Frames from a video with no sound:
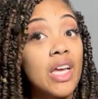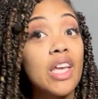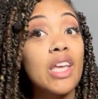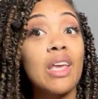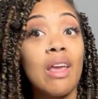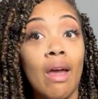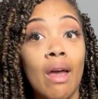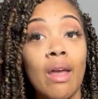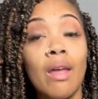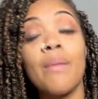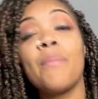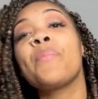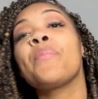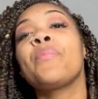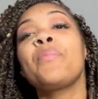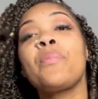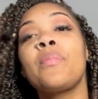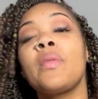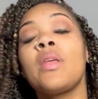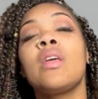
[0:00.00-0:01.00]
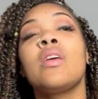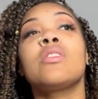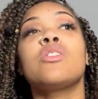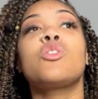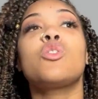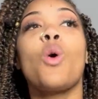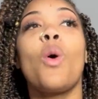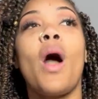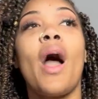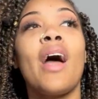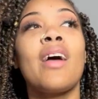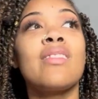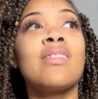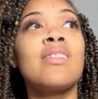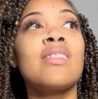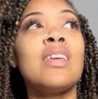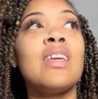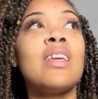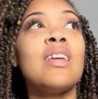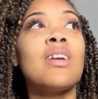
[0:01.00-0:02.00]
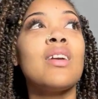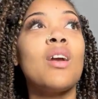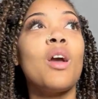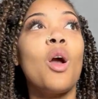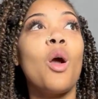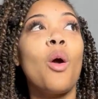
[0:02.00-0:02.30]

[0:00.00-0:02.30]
Okay? So I think